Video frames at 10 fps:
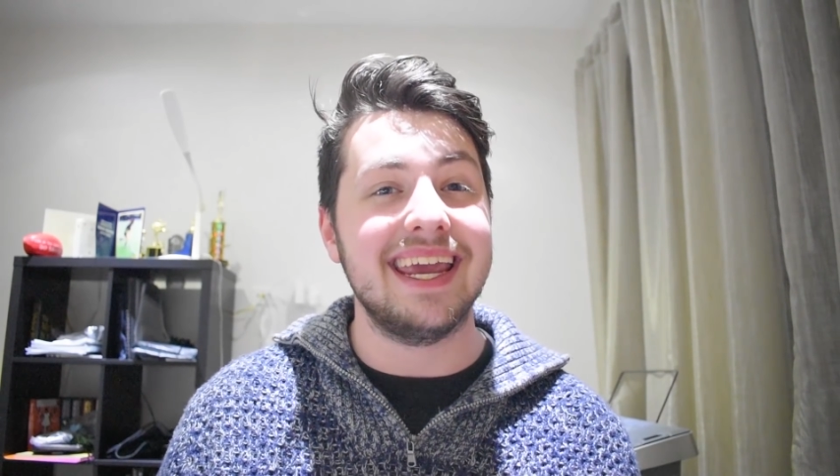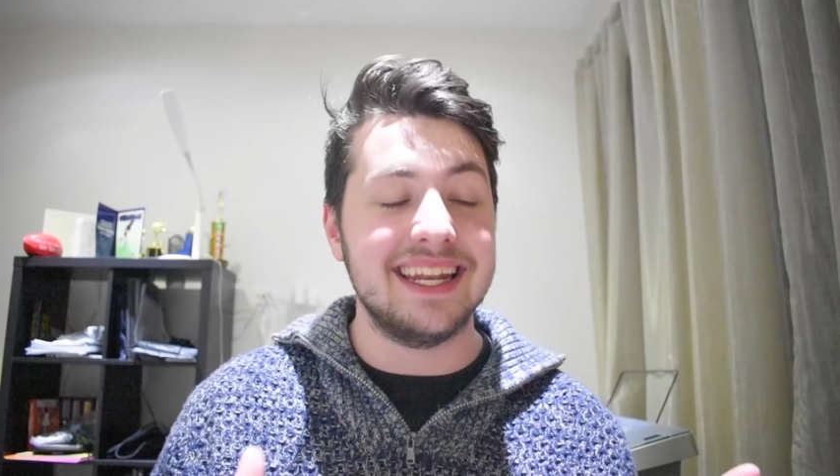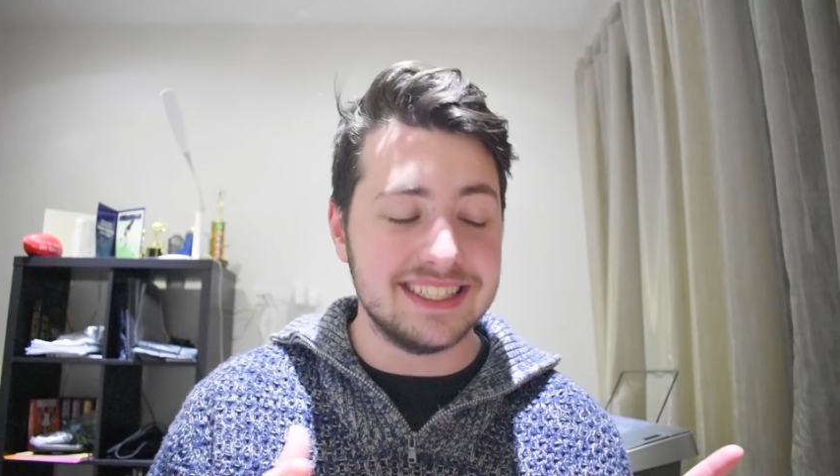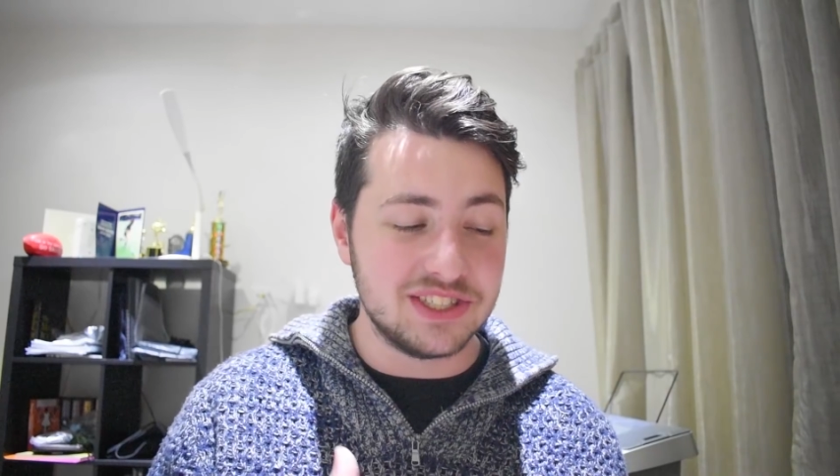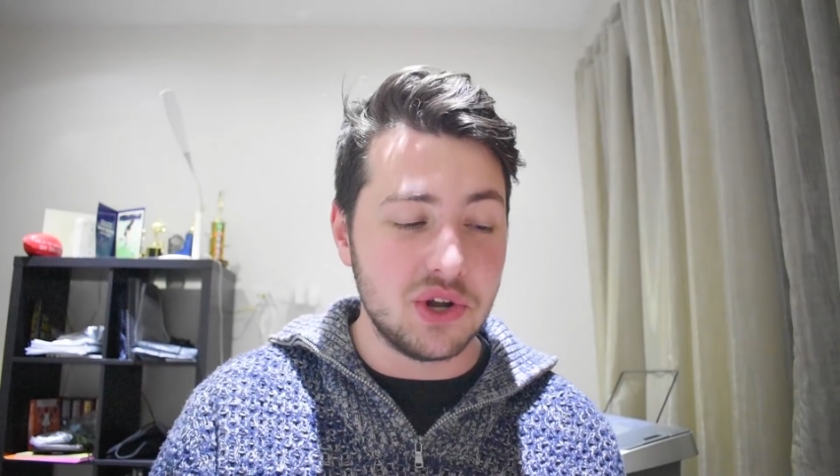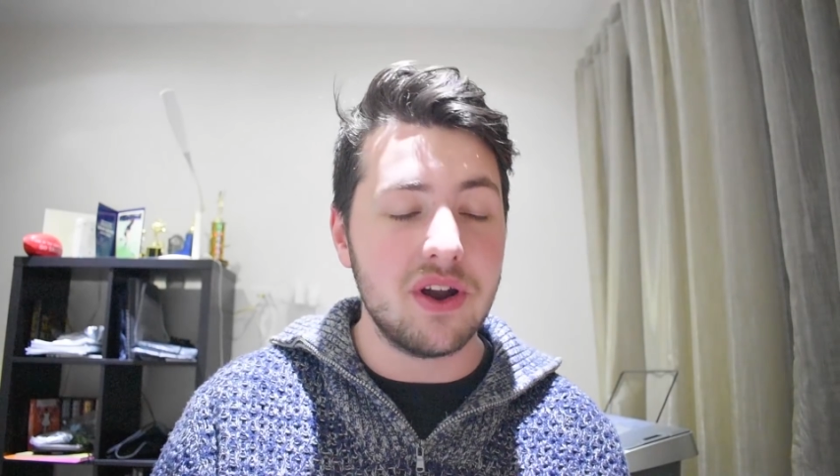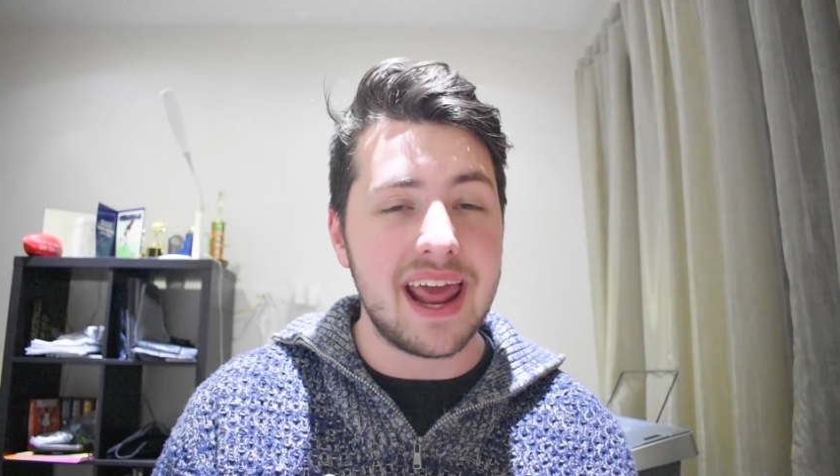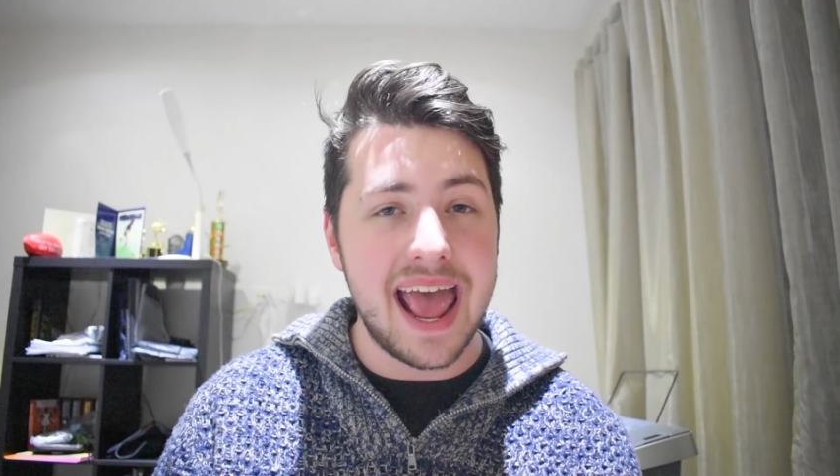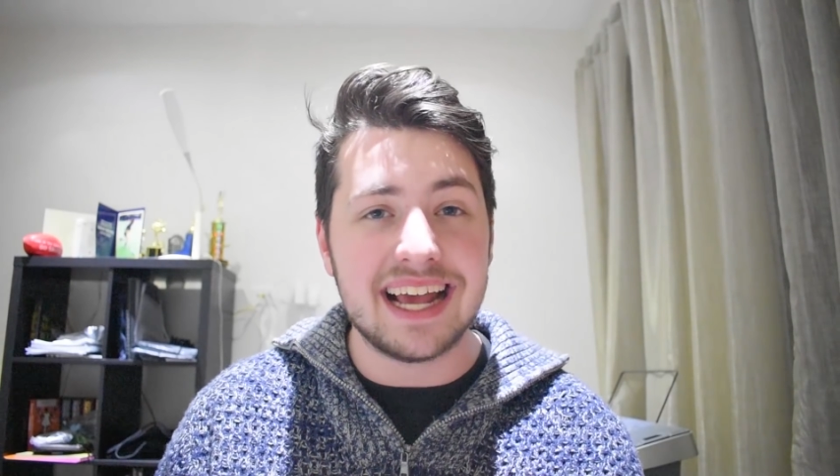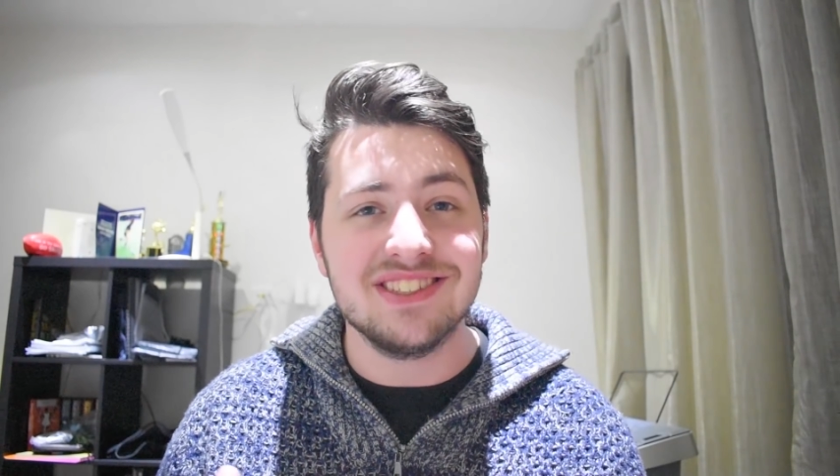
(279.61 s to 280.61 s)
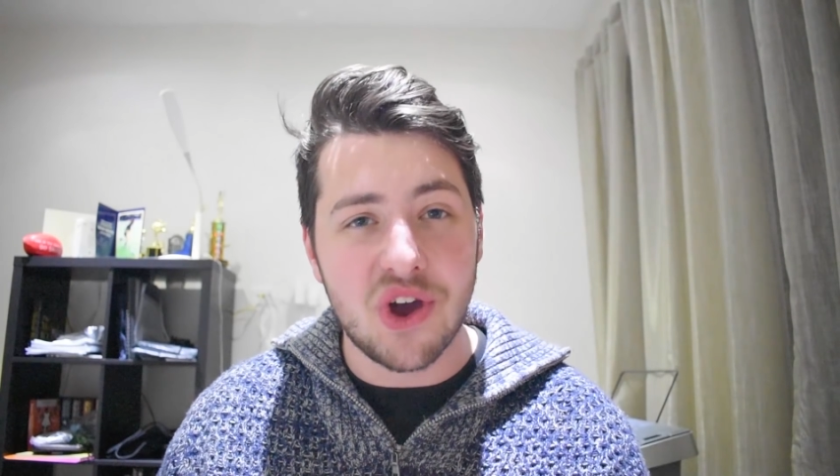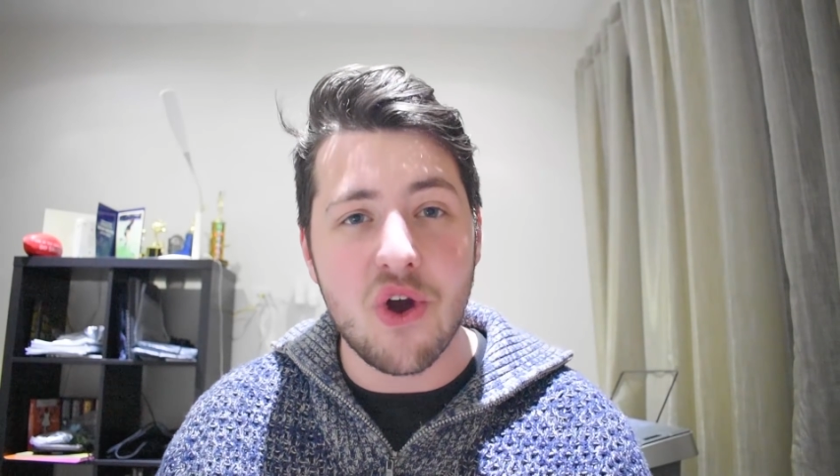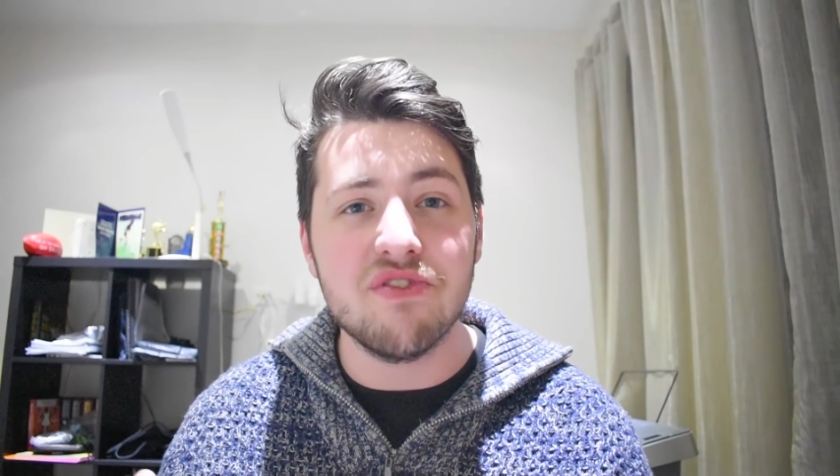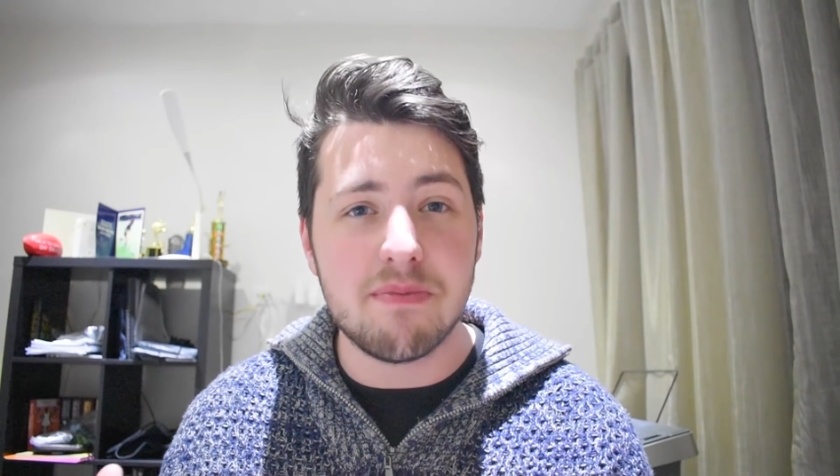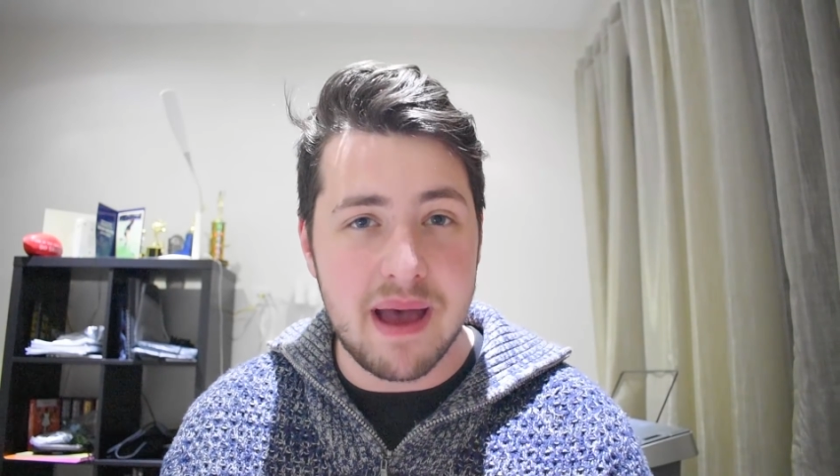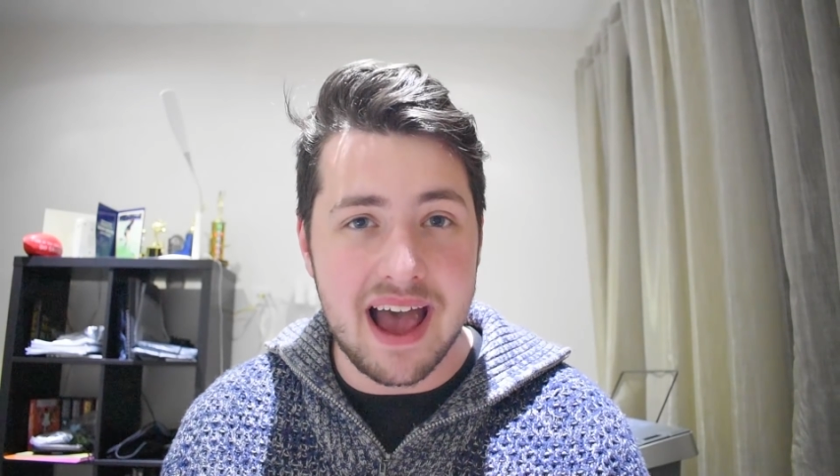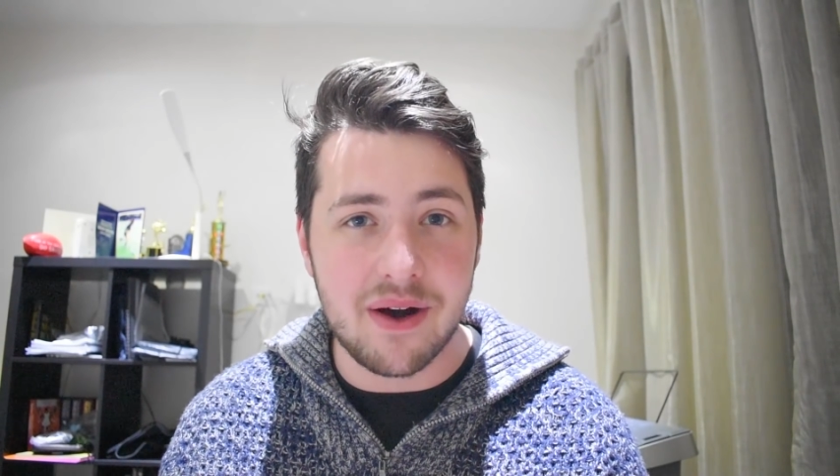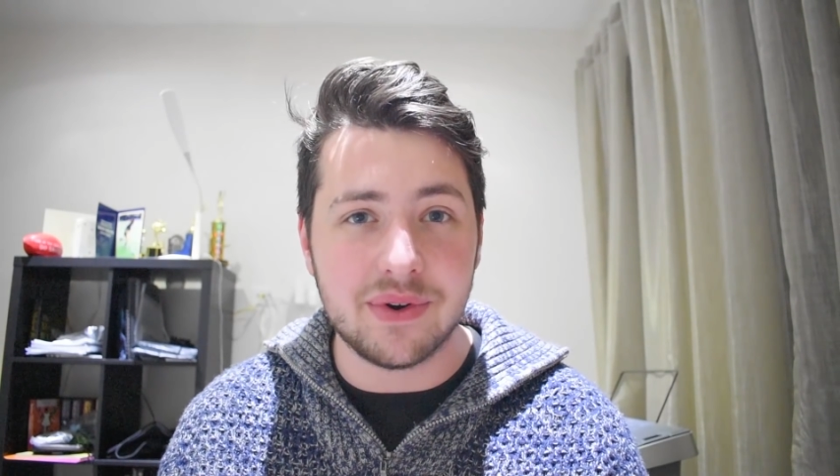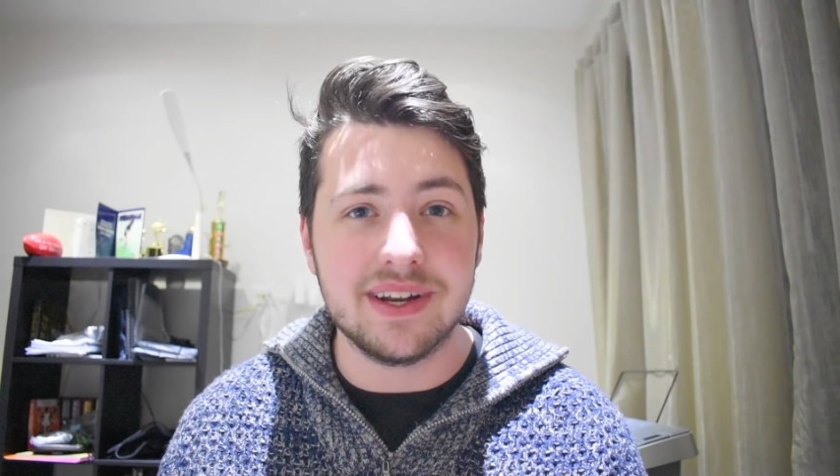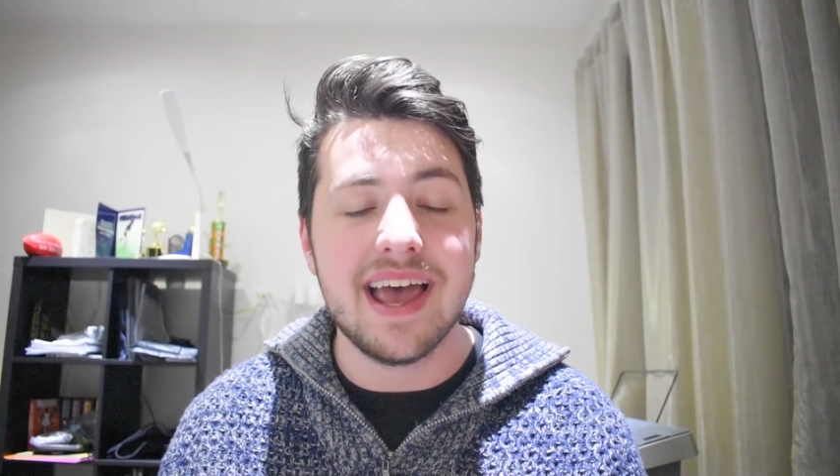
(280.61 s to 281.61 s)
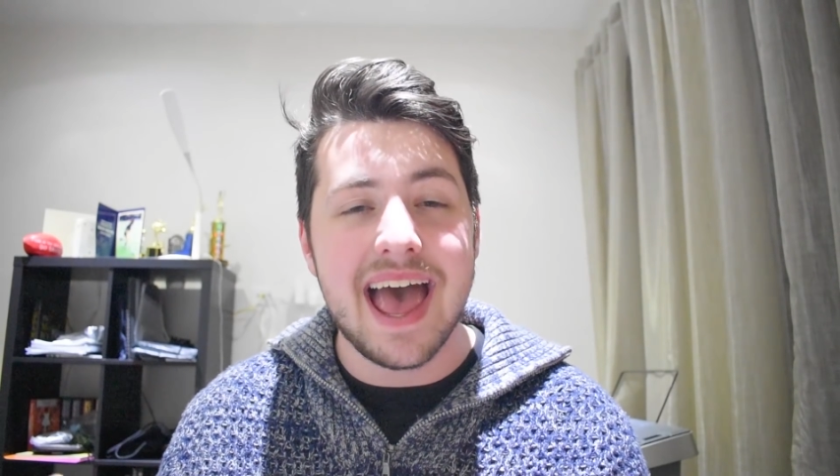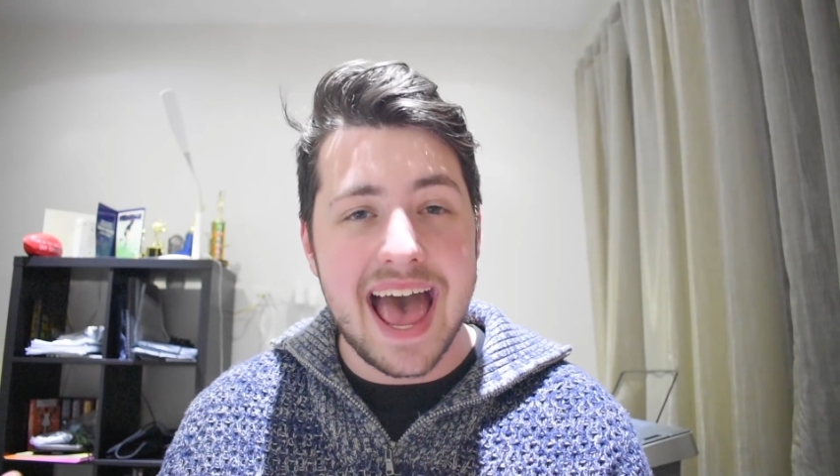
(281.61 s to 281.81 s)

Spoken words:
it is not as overpowered